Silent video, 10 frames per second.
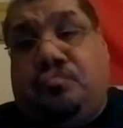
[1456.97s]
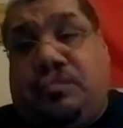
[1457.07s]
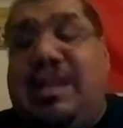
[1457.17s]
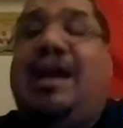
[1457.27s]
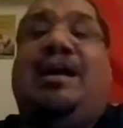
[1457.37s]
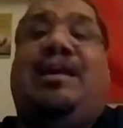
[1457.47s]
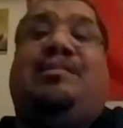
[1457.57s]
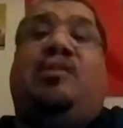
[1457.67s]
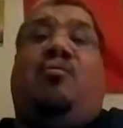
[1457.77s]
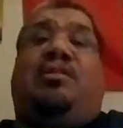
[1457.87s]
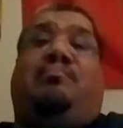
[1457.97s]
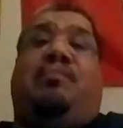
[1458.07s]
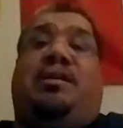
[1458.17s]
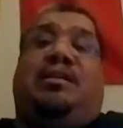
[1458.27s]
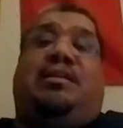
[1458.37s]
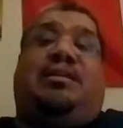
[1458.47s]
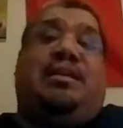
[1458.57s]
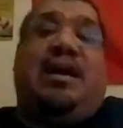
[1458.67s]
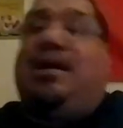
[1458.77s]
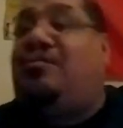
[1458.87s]
yeah, it's always been the
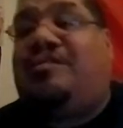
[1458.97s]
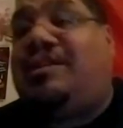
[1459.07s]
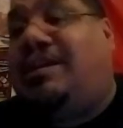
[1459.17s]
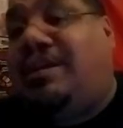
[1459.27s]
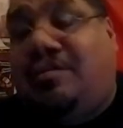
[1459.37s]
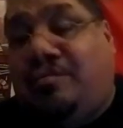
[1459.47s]
Chicano city